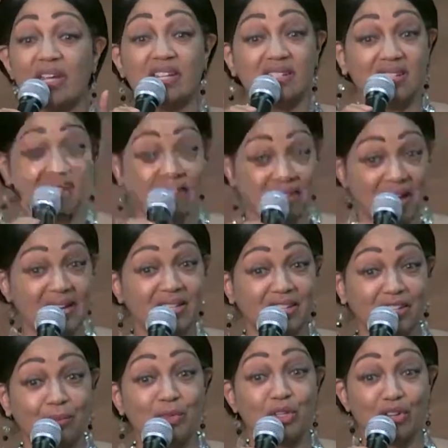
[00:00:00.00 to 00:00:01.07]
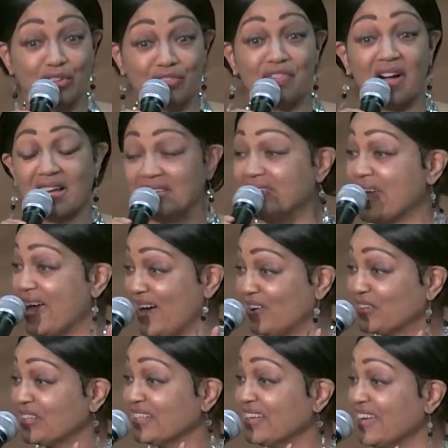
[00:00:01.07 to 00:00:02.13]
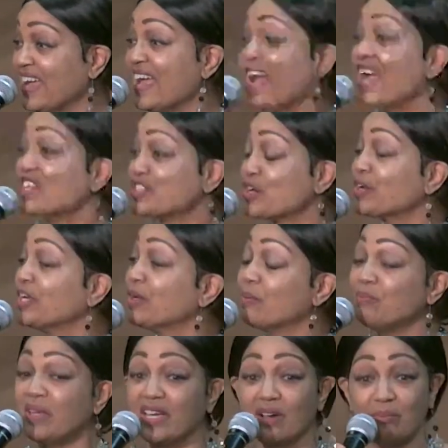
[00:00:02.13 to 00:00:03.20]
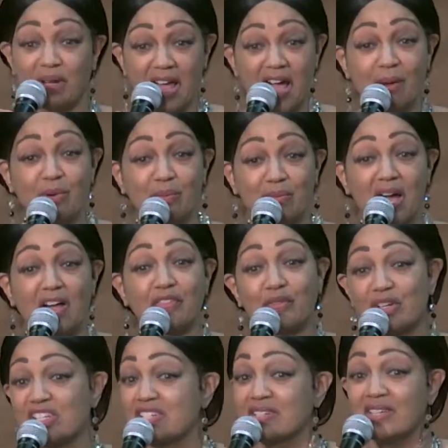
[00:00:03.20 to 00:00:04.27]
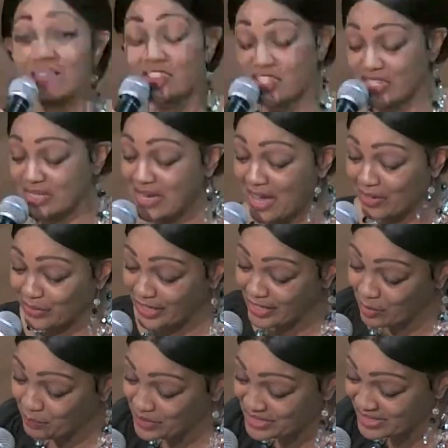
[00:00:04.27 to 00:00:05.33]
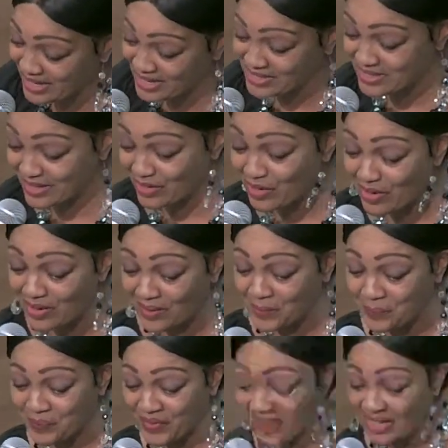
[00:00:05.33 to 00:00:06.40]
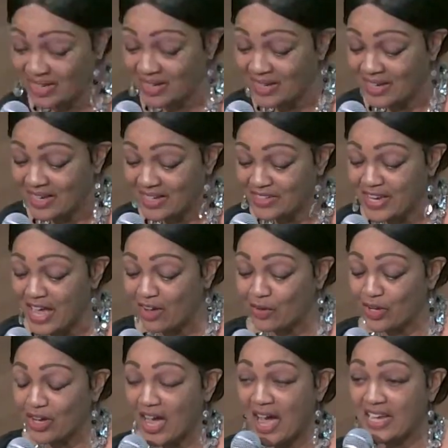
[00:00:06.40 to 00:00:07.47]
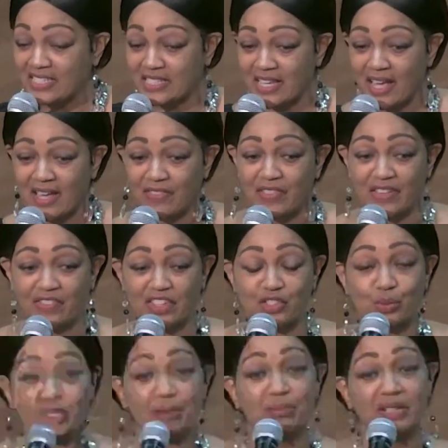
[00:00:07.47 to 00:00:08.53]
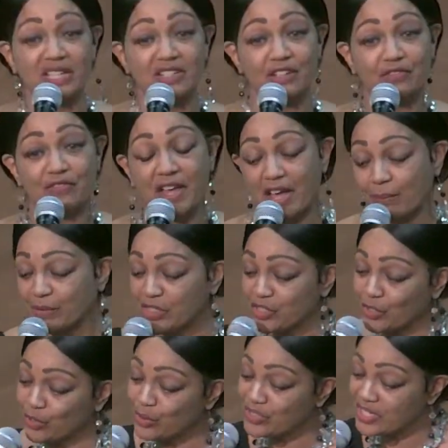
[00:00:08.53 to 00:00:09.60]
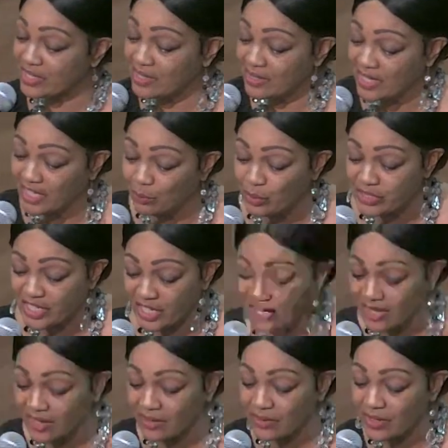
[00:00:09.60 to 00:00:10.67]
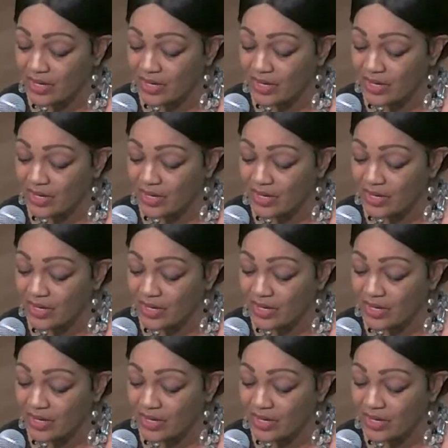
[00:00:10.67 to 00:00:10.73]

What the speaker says: didn't like him. You're going to find out. And so him being a blabbermouth or a snitch is not going to help his case at all. Now, I said that this was a blended family, so you see he was here